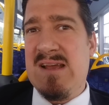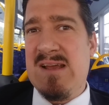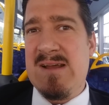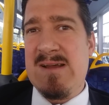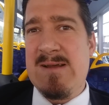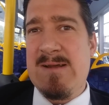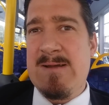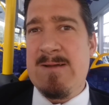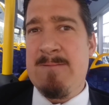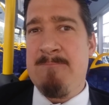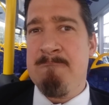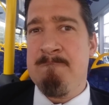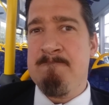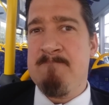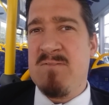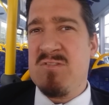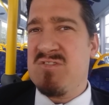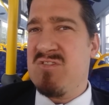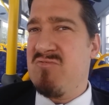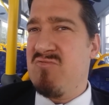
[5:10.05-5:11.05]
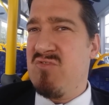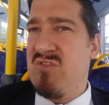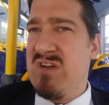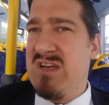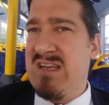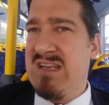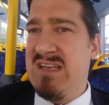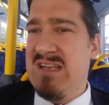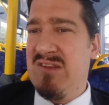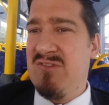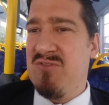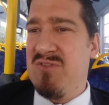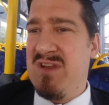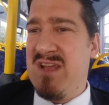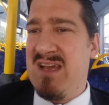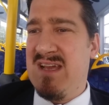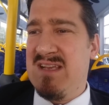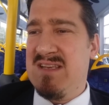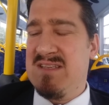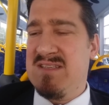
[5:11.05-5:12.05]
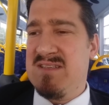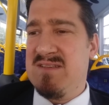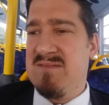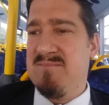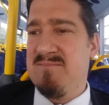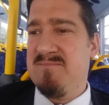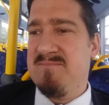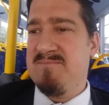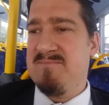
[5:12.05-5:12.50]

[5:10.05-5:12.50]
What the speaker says: Doesn't really look nice.